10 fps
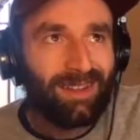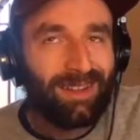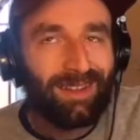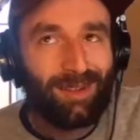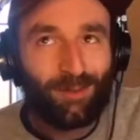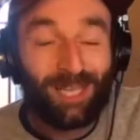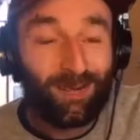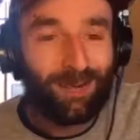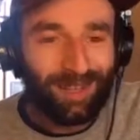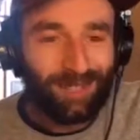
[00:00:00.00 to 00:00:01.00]
if we're
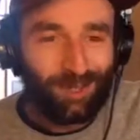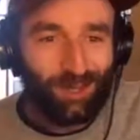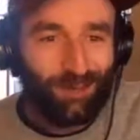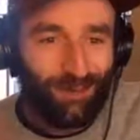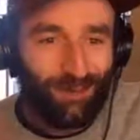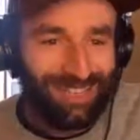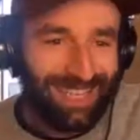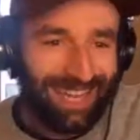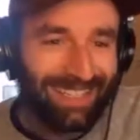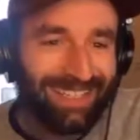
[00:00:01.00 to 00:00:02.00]
talking about like should
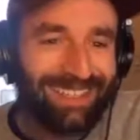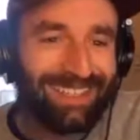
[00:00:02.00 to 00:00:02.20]
versus can,